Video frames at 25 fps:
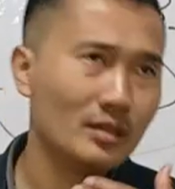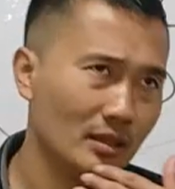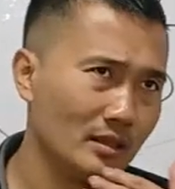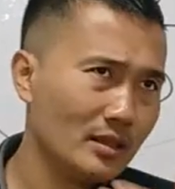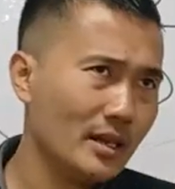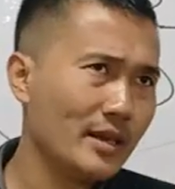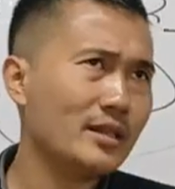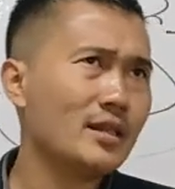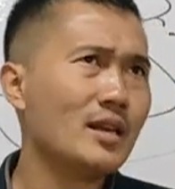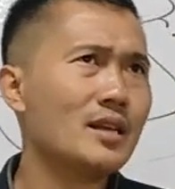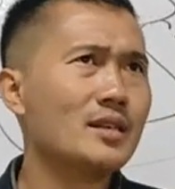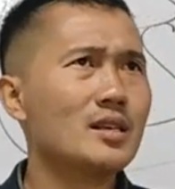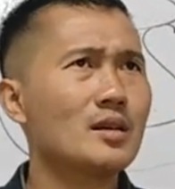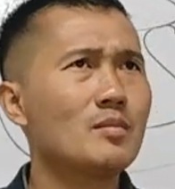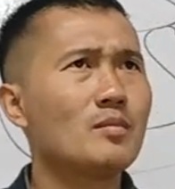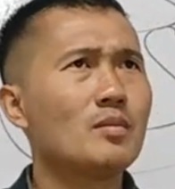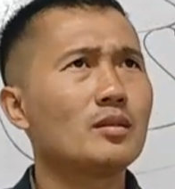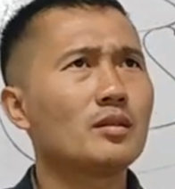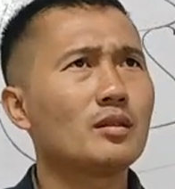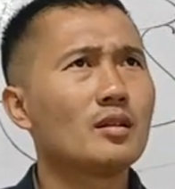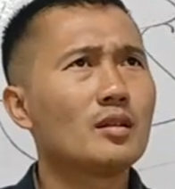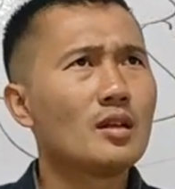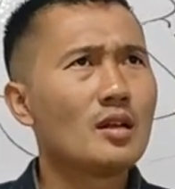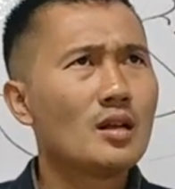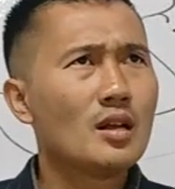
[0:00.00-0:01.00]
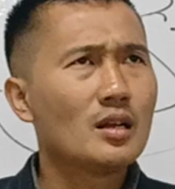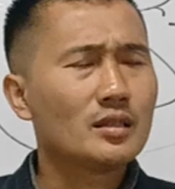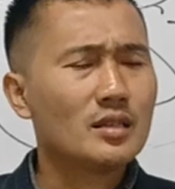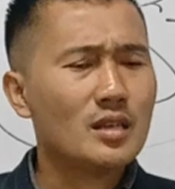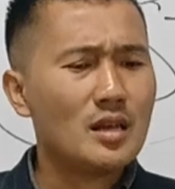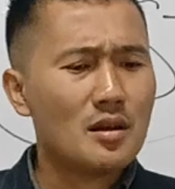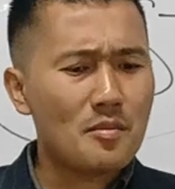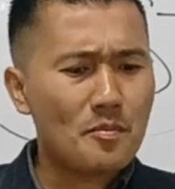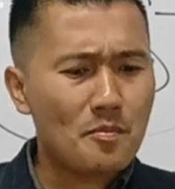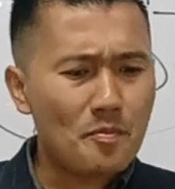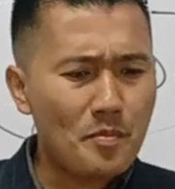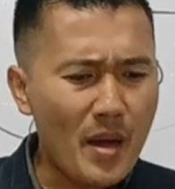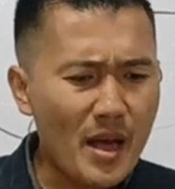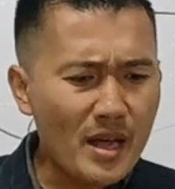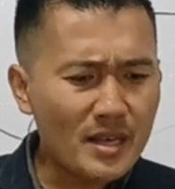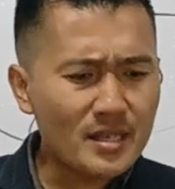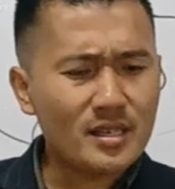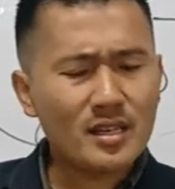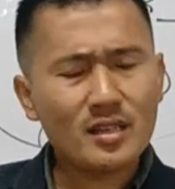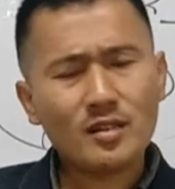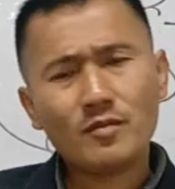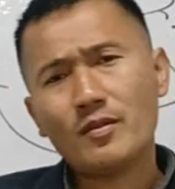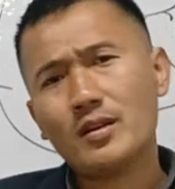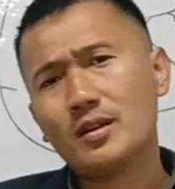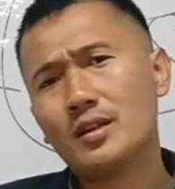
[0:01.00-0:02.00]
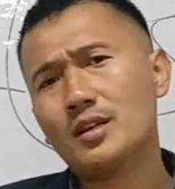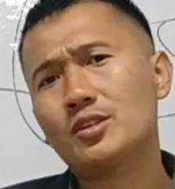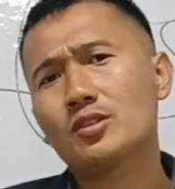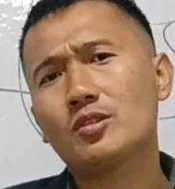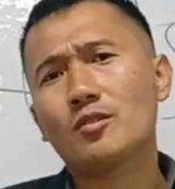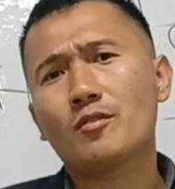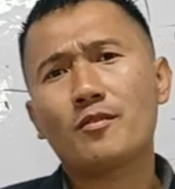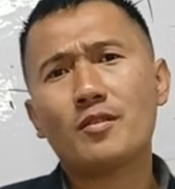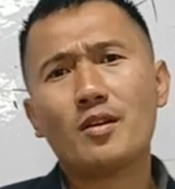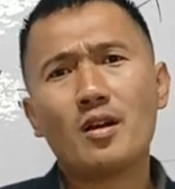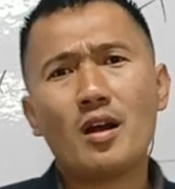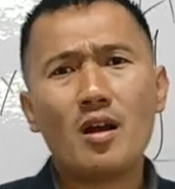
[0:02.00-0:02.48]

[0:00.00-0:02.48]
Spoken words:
Take the example. The best advantage of